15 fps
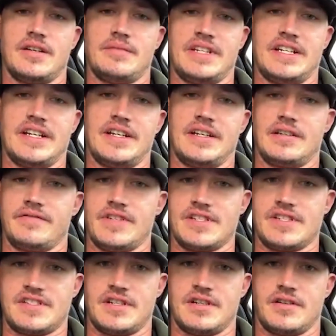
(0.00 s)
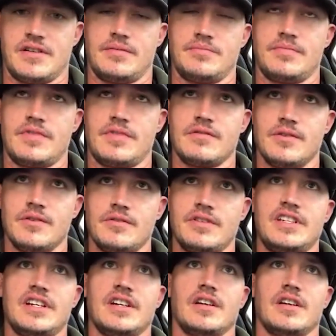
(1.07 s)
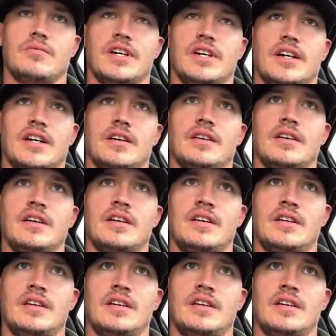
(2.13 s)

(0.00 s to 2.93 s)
and beginning of this year through the year where